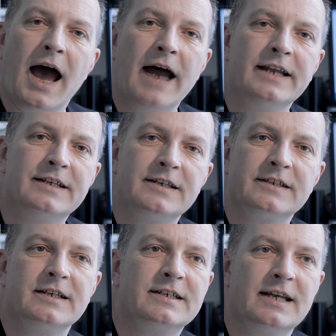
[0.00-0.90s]
and it's a
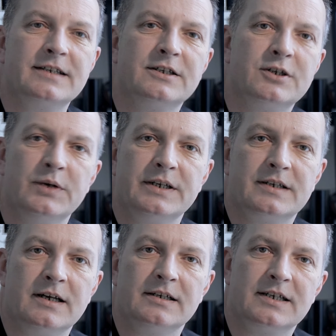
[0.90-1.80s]
successor to its
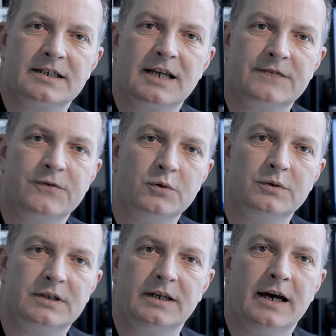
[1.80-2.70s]

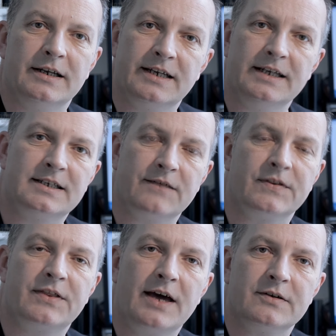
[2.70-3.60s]
successful
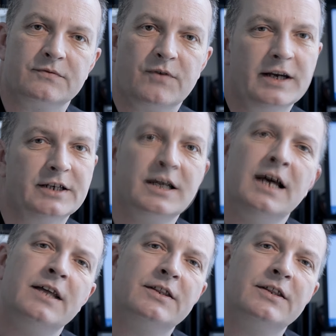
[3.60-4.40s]
D7000 range.